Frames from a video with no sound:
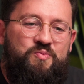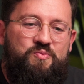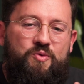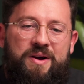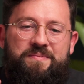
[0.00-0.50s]

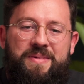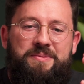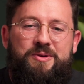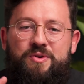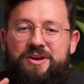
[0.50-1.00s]
what
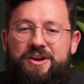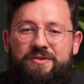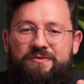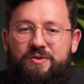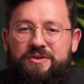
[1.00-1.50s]
maybe we're
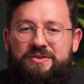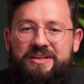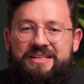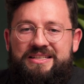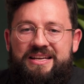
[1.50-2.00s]
known for to an
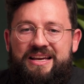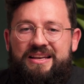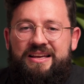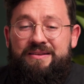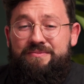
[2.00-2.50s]
extent,
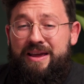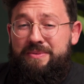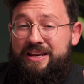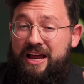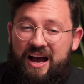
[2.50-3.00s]
and
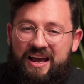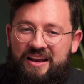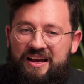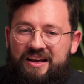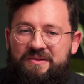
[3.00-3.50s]
maybe
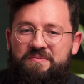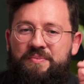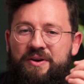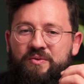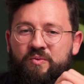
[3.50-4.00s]
not.
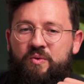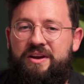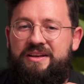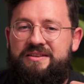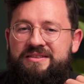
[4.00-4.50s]
But
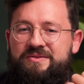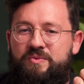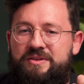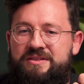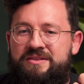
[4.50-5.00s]
what
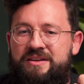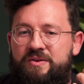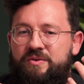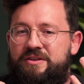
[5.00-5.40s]
are